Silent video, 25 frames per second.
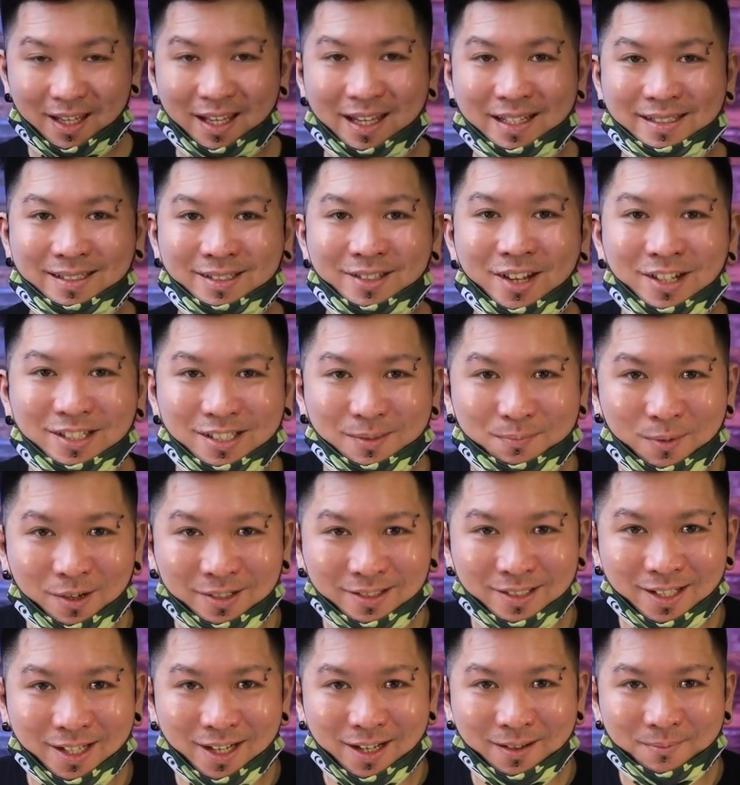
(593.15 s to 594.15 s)
it's not
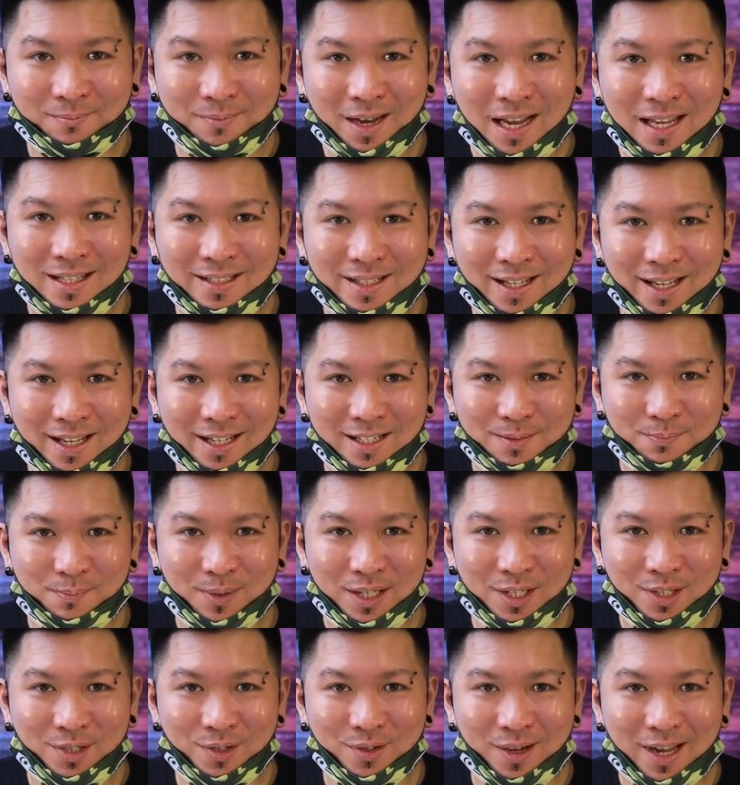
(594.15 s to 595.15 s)
sponsored by
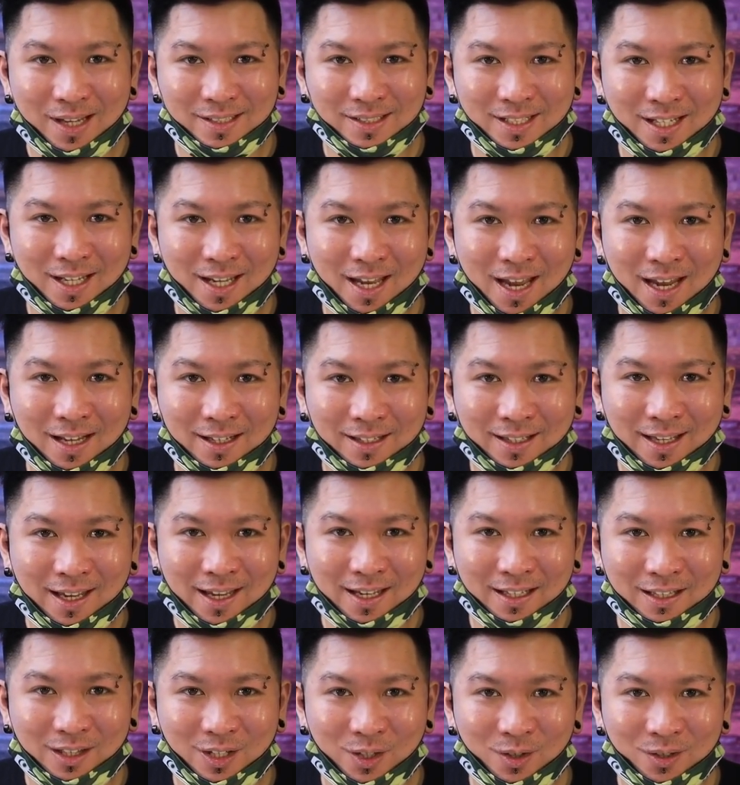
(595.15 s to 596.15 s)
JHP USA and
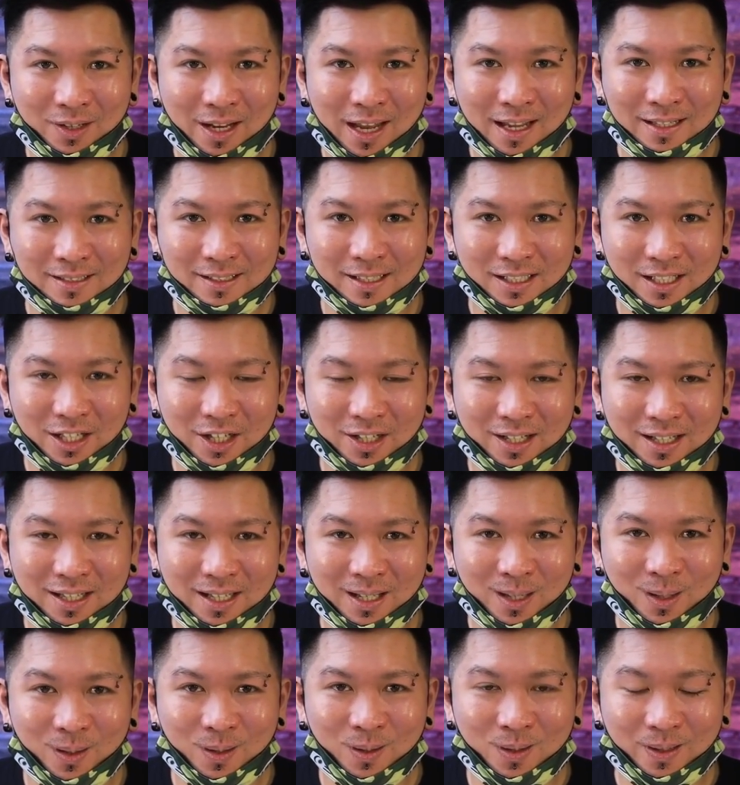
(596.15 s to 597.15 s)
K-Tune and Circuit
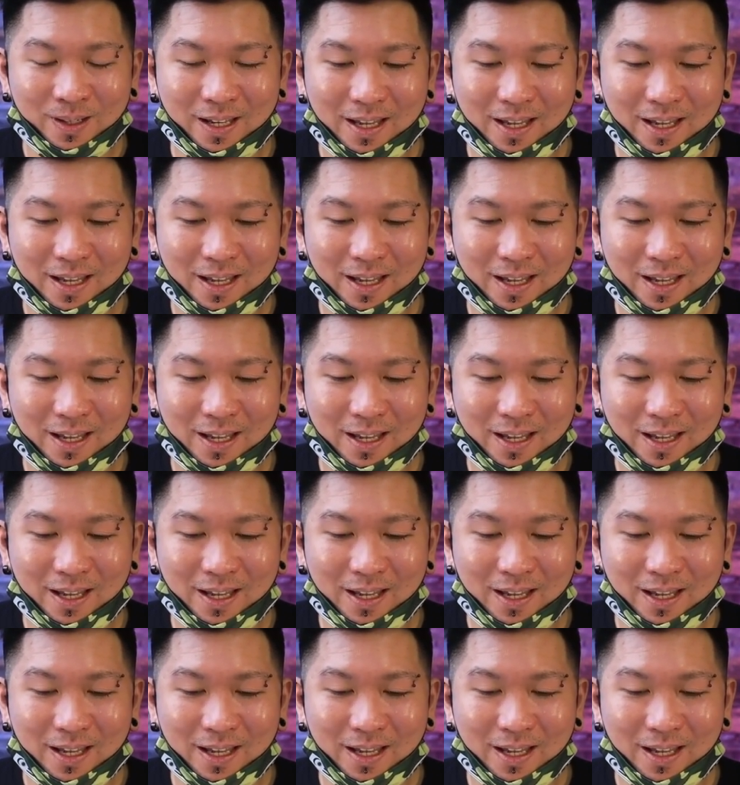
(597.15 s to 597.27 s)
Hero.